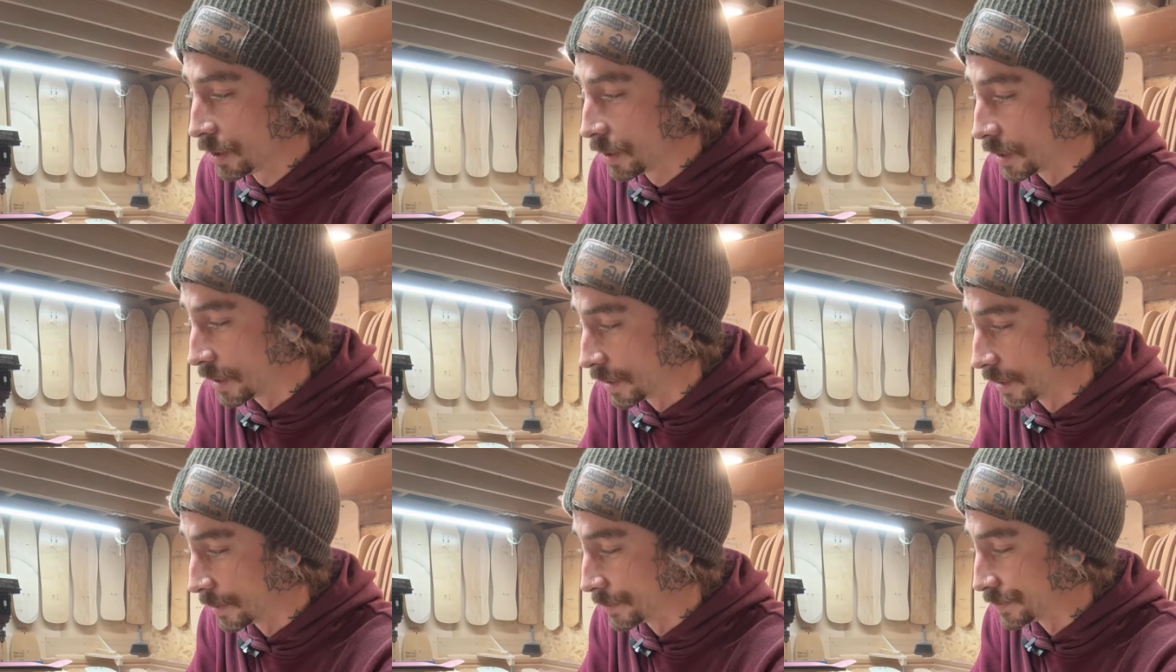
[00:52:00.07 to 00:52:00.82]

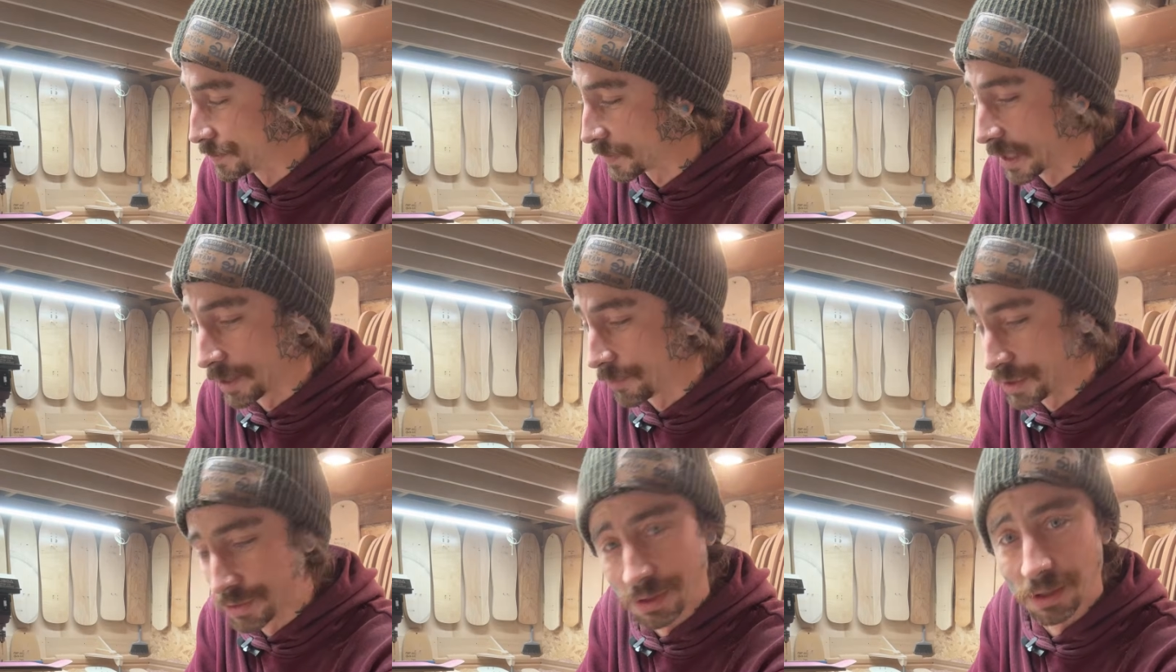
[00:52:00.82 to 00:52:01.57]

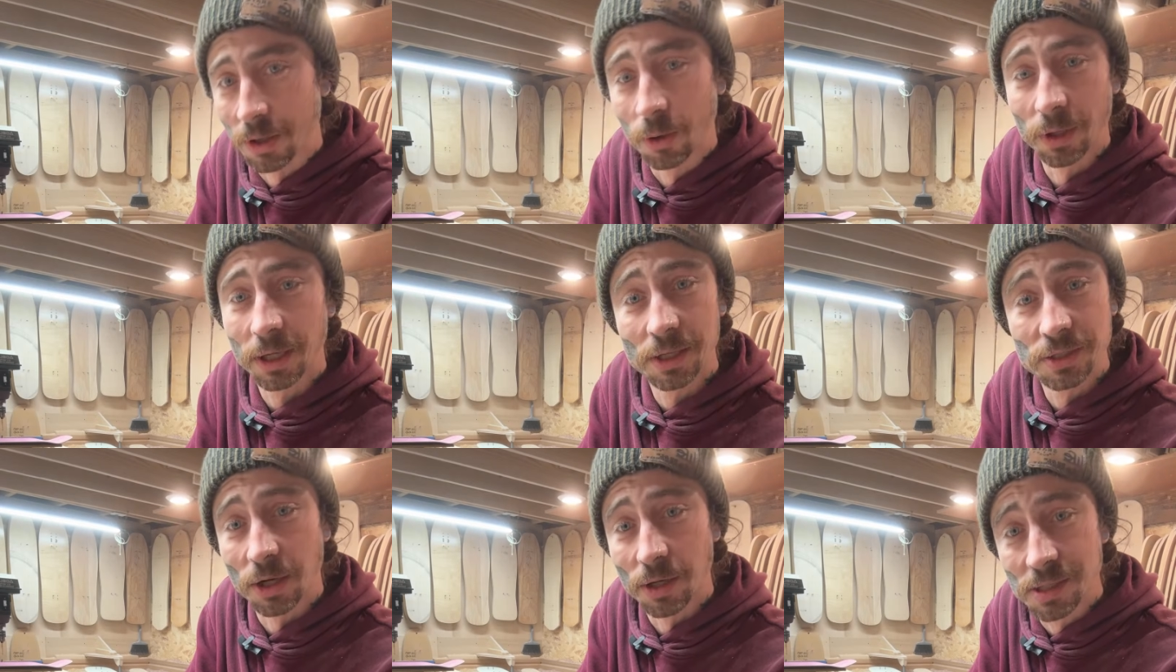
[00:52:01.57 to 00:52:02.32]
Obviously, all the
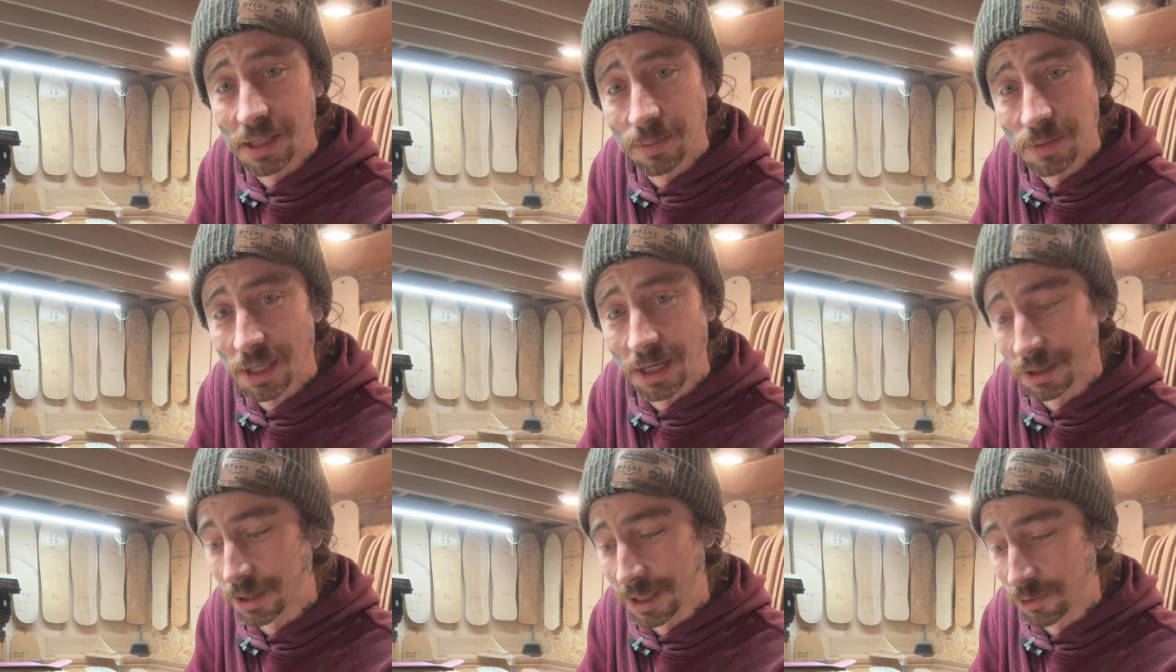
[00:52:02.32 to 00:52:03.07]
kids on our team
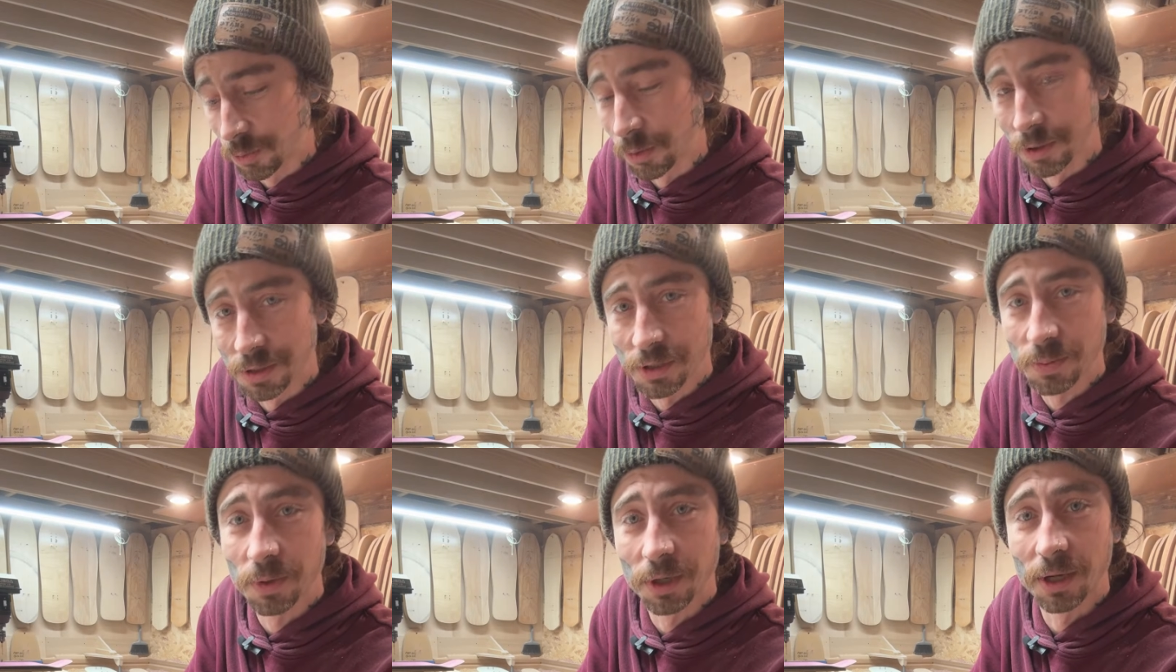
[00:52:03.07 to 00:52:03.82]
skating life boards. It's
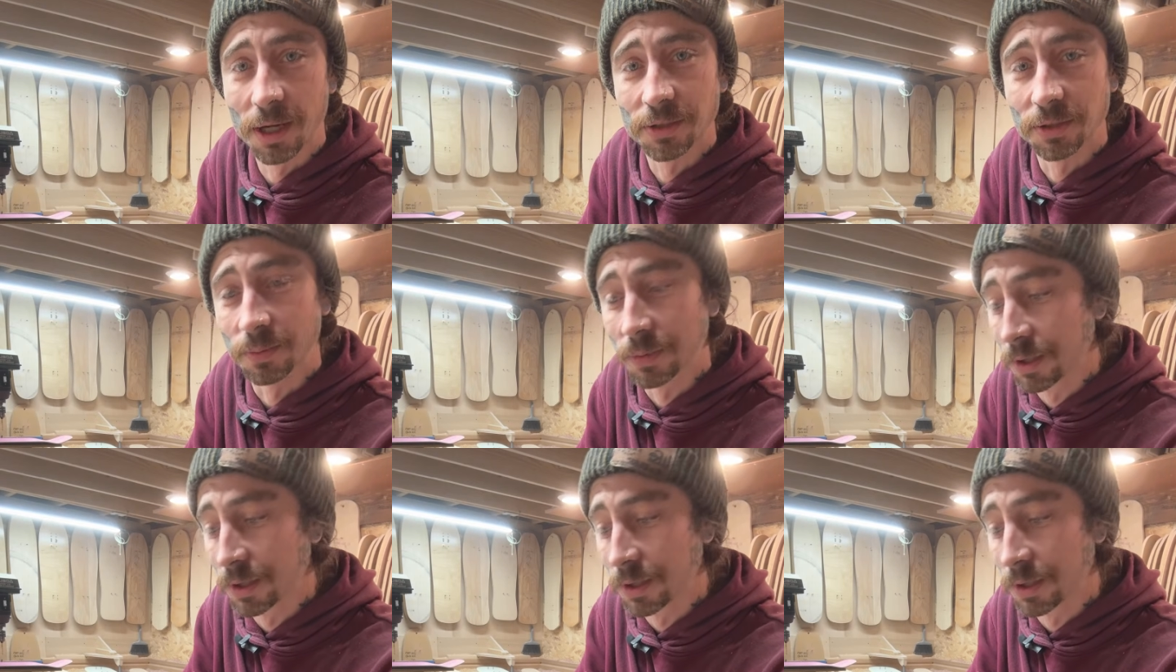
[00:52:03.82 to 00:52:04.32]
pretty awesome.